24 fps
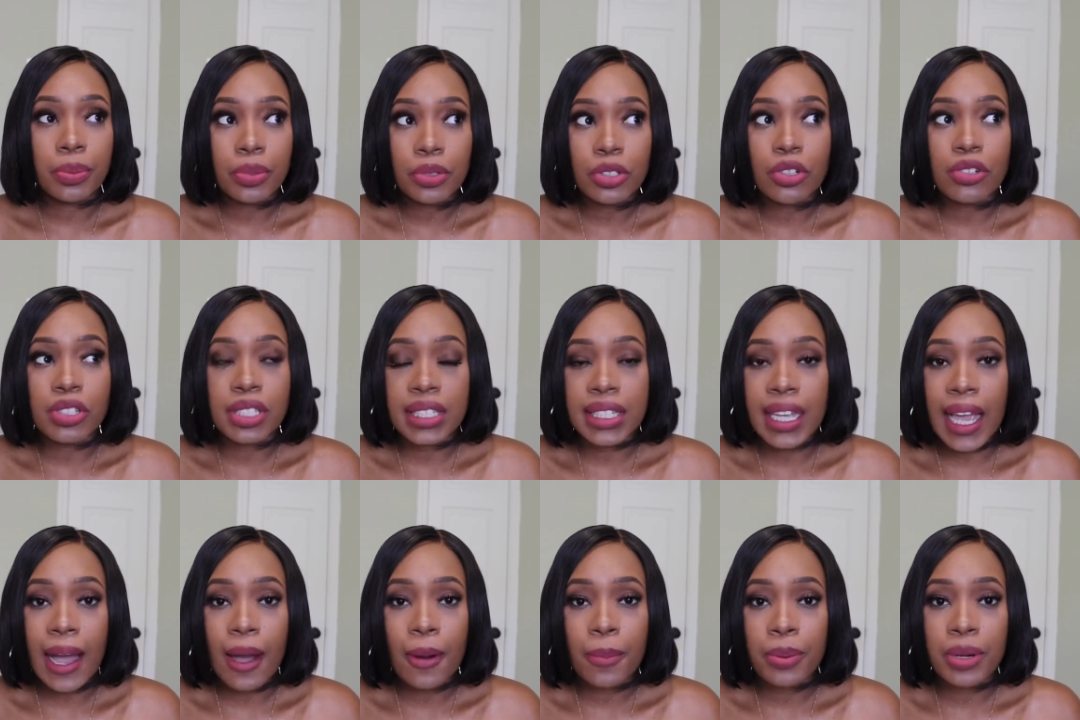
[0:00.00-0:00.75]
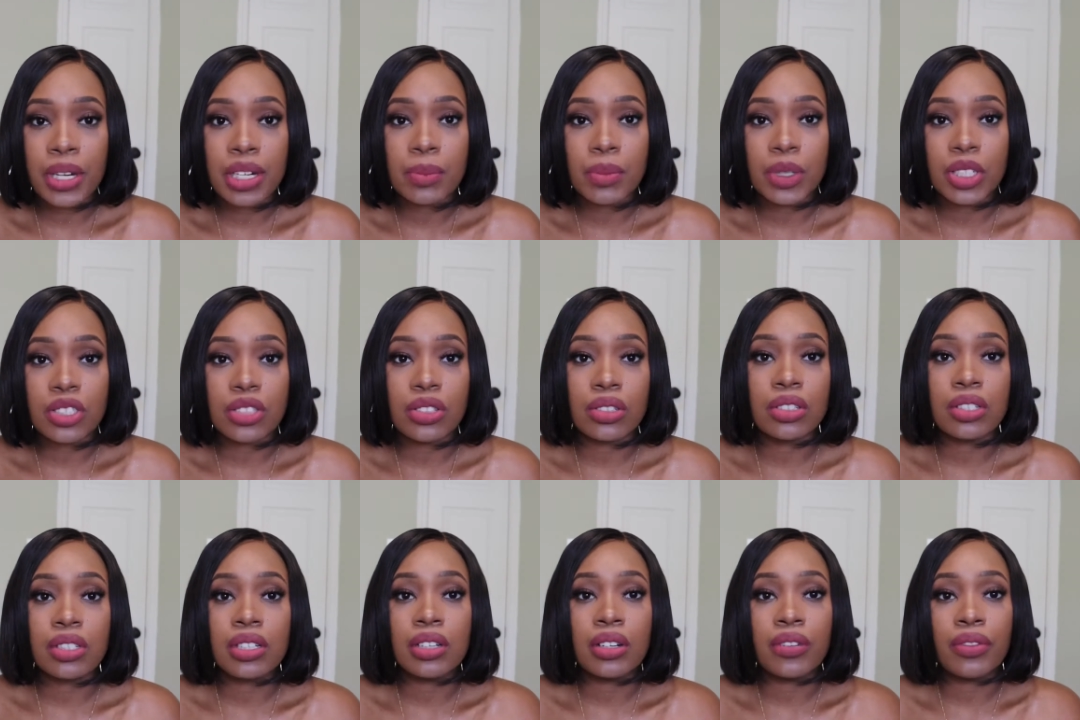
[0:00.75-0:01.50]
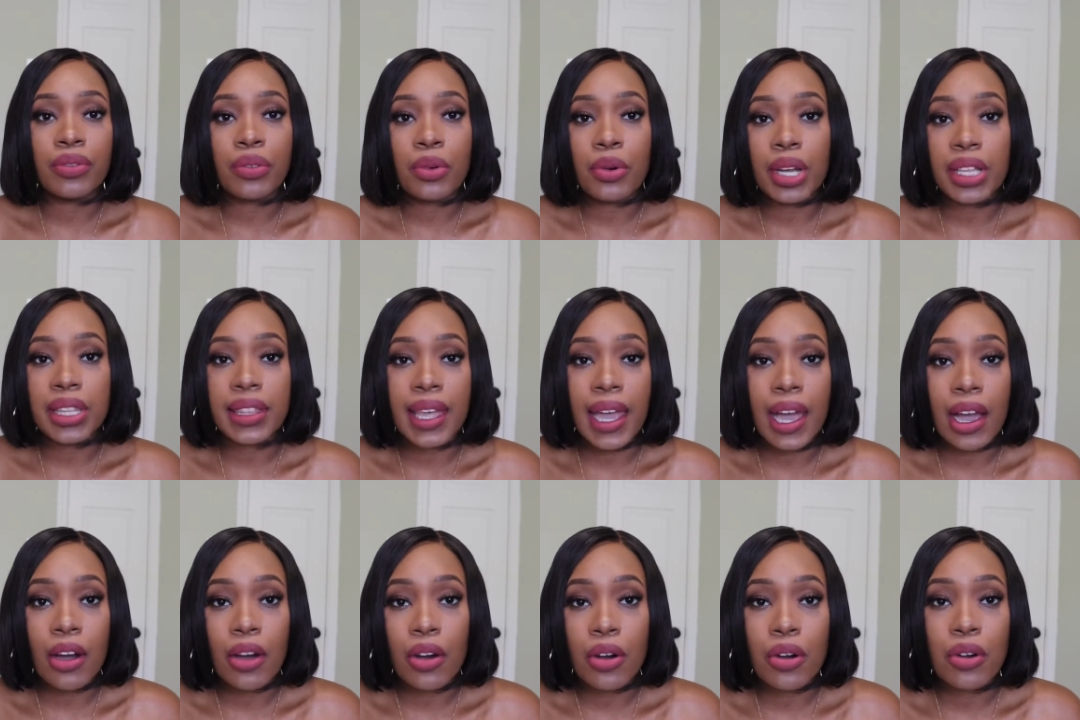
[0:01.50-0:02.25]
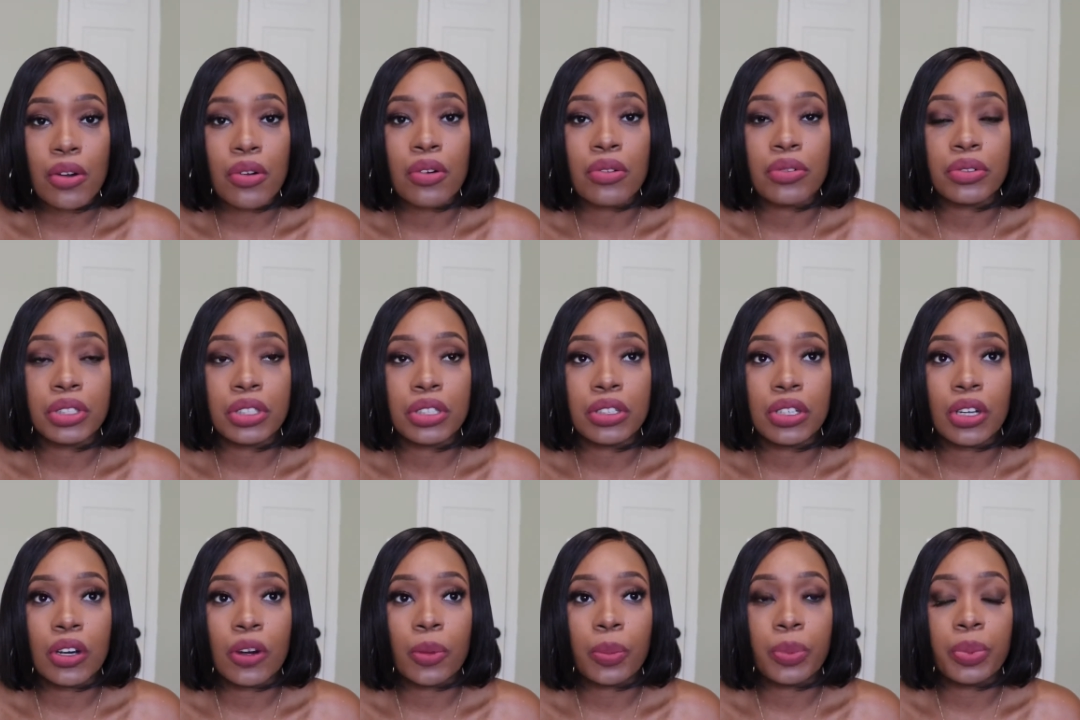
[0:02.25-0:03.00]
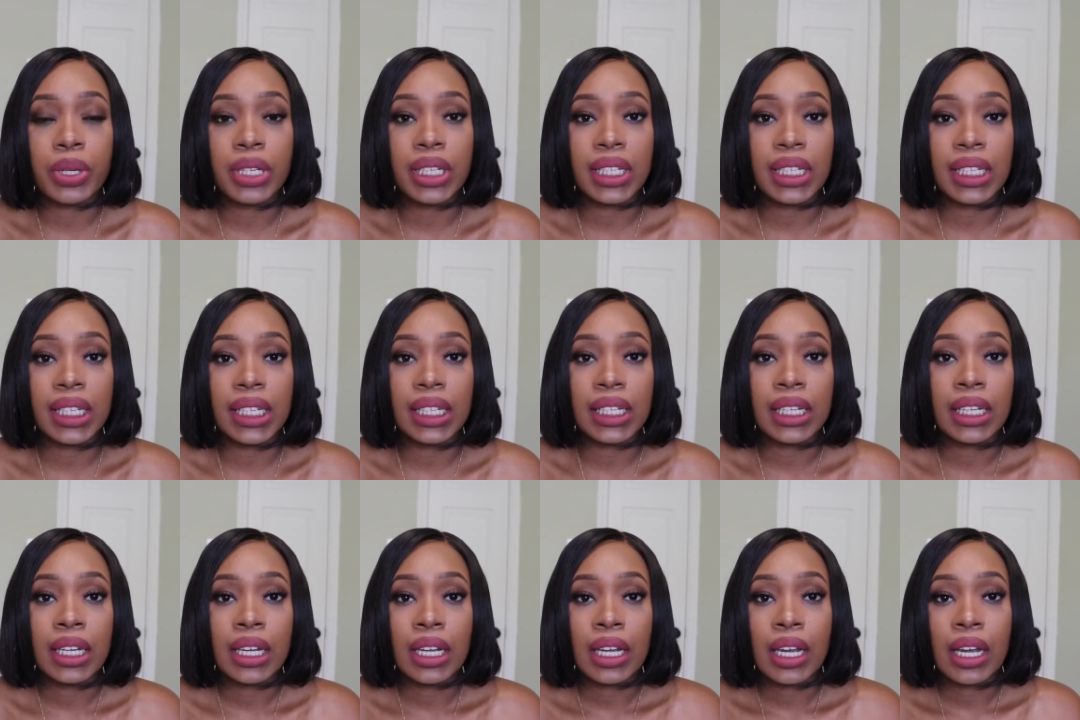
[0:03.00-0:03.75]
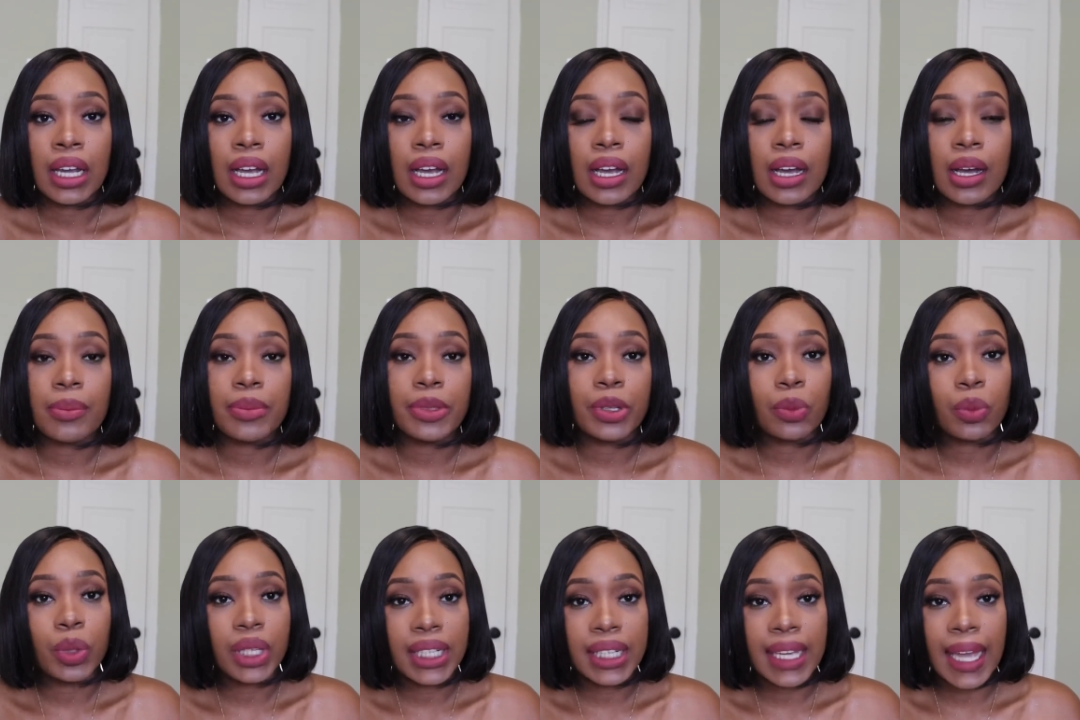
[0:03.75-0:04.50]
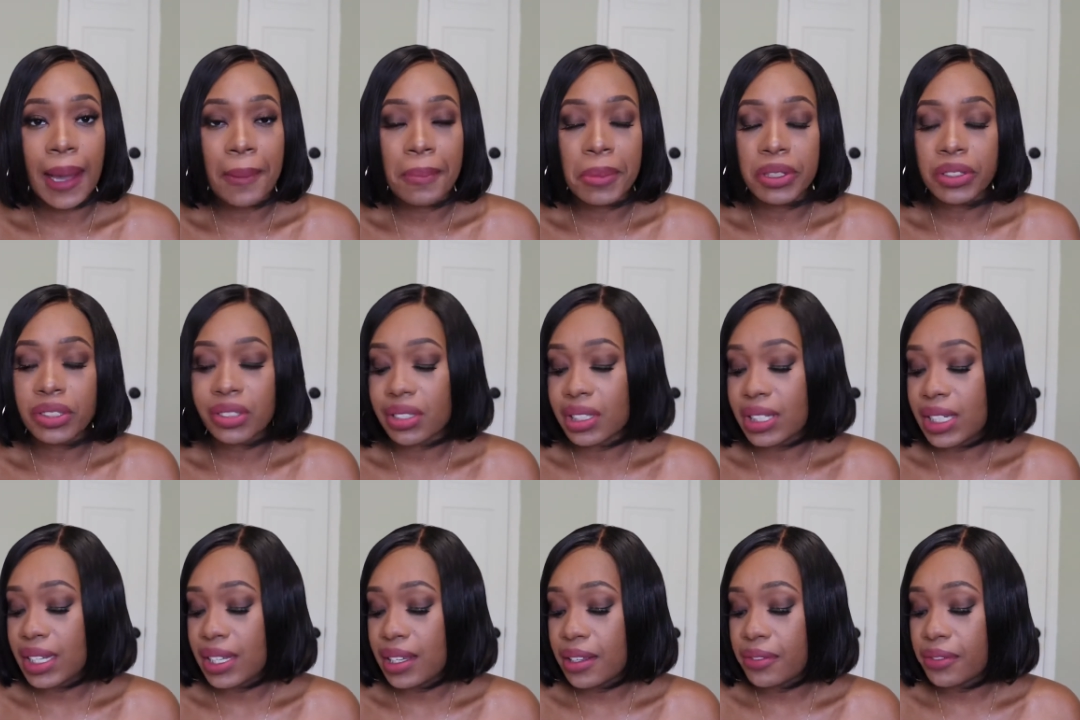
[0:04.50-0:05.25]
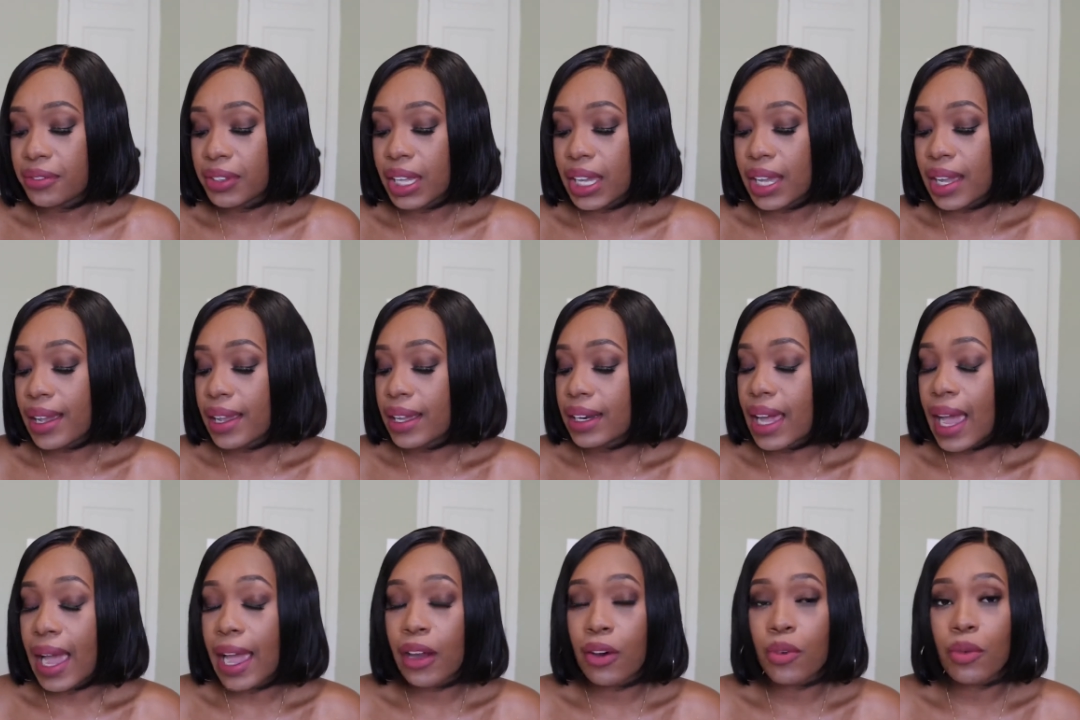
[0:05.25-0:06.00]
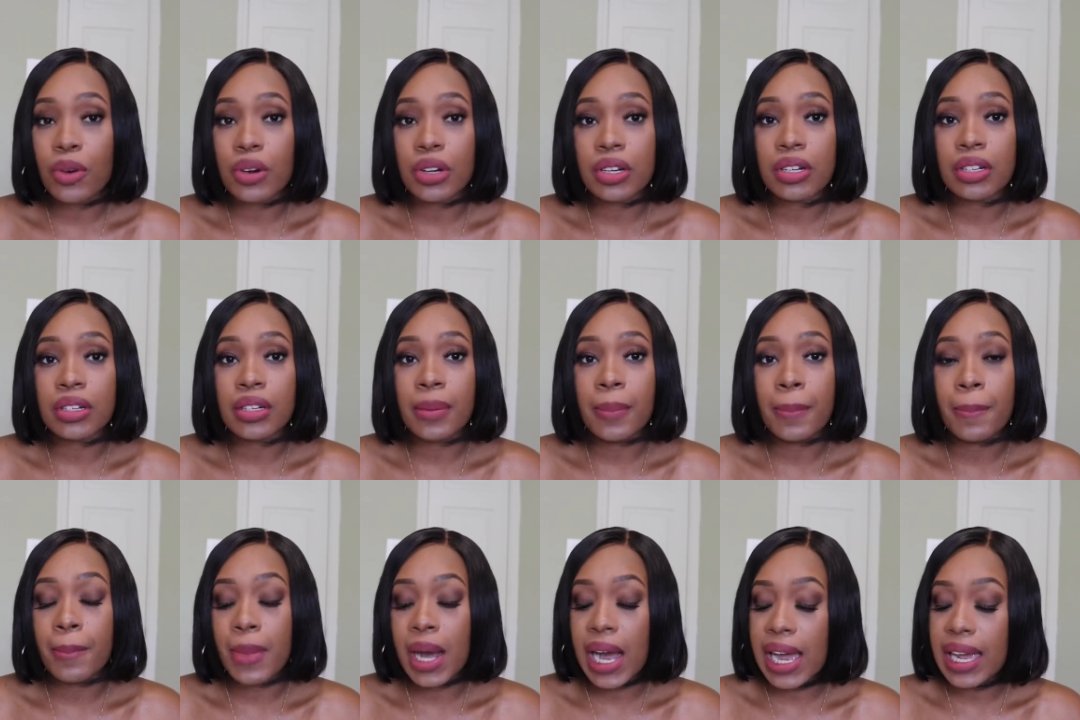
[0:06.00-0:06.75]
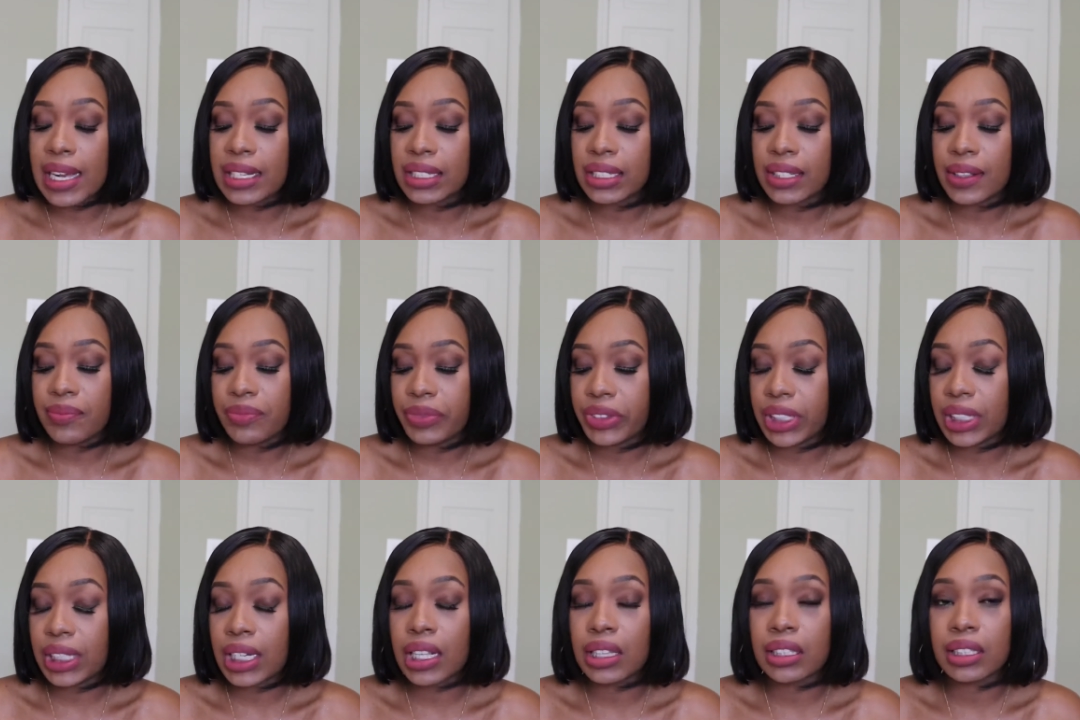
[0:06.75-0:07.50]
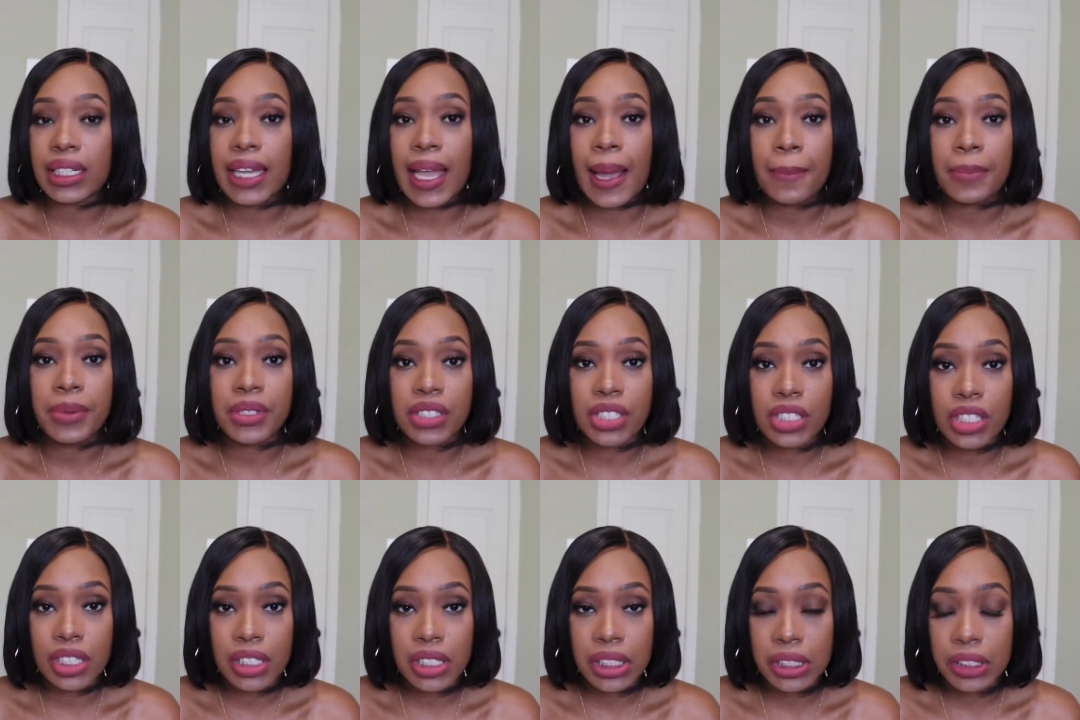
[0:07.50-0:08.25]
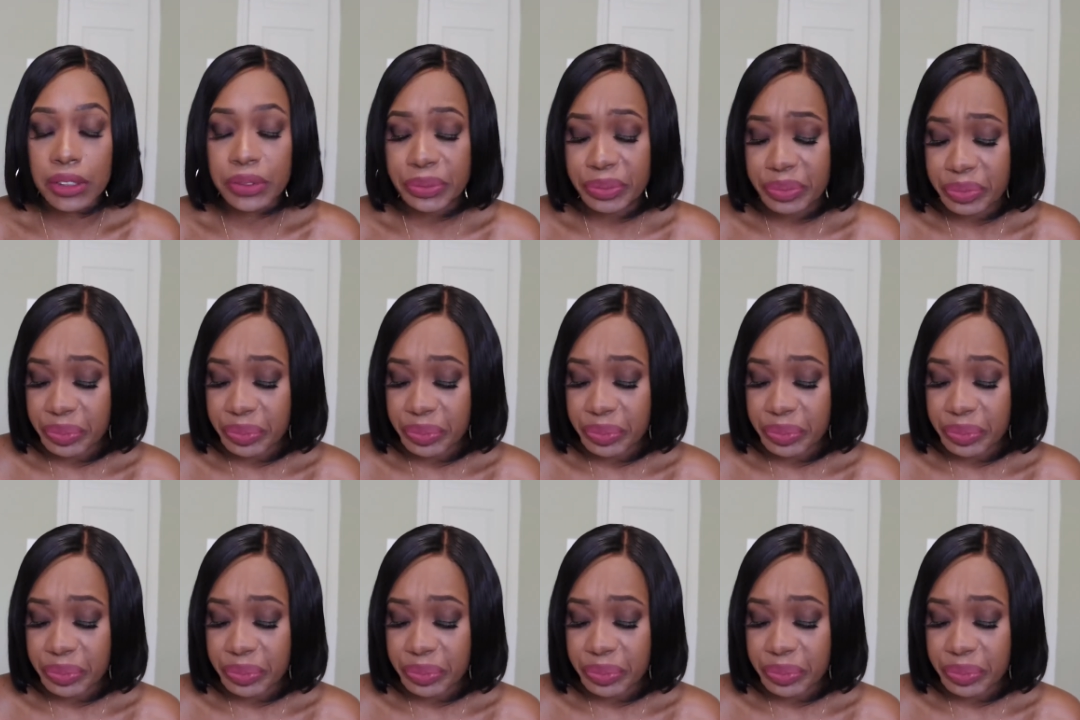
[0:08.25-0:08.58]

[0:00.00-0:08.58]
scalp pretty much. So you could avoid that whole putting the wig cap underneath. And I ordered mine in the color cappuccino.